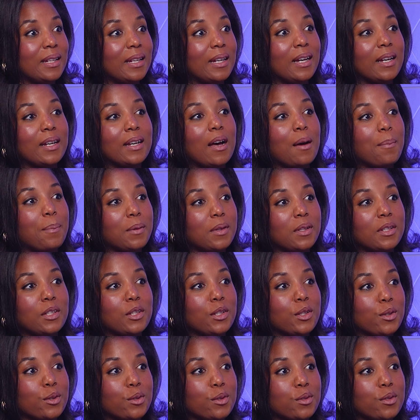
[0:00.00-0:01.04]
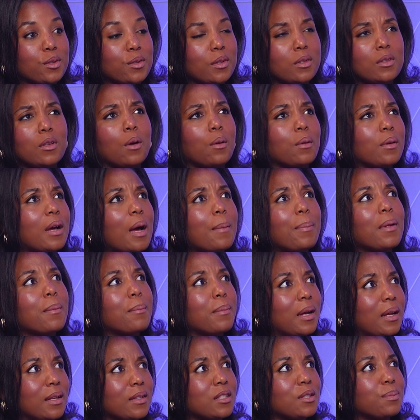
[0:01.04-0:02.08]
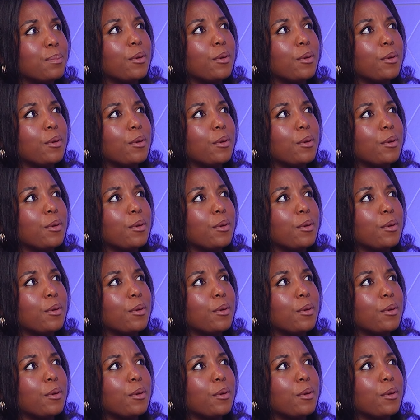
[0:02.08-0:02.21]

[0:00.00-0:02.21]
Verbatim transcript: a couple of years, no, a couple of months